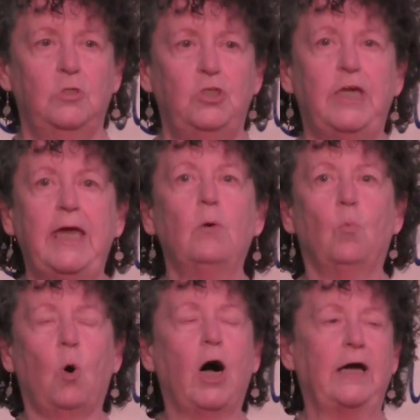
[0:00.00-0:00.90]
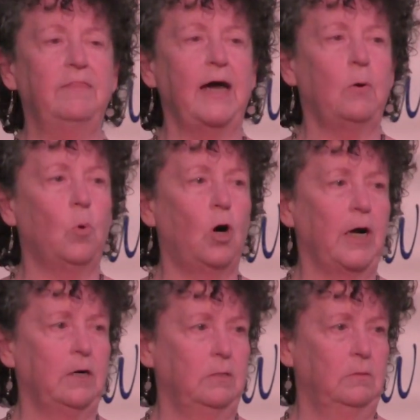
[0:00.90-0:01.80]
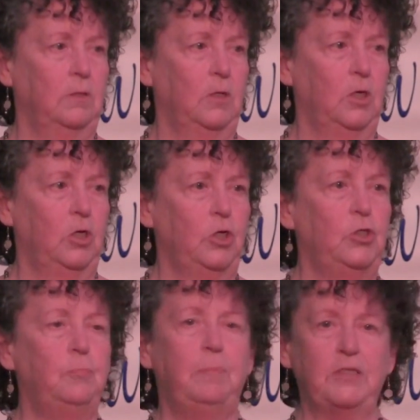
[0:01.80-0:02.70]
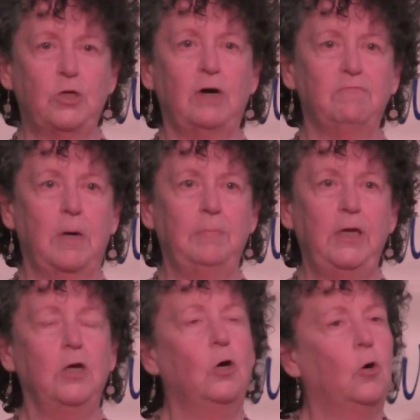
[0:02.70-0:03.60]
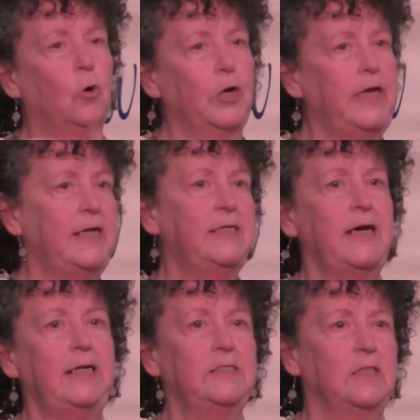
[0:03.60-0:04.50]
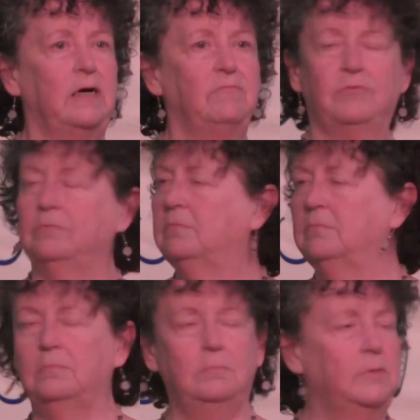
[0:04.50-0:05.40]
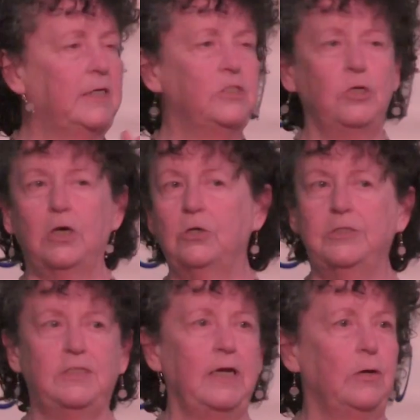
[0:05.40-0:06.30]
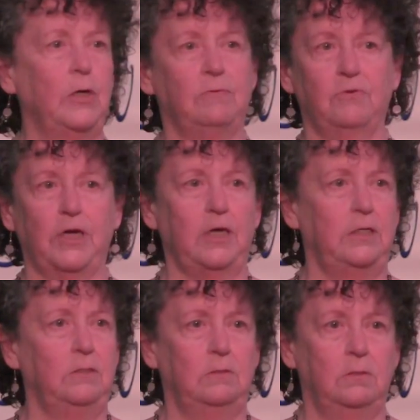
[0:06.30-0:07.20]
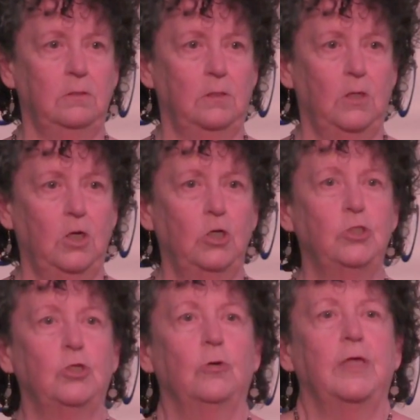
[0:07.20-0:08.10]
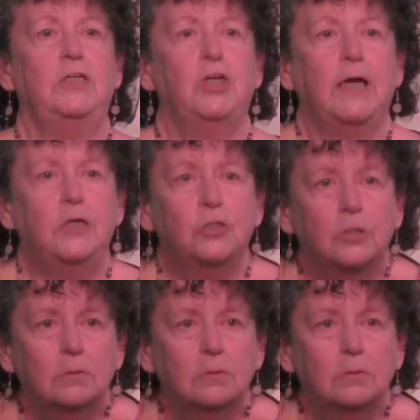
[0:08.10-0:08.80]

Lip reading: She can't walk that walk. She piss off mommy or get daddy's love. That's not a good scenario for kids. So they change.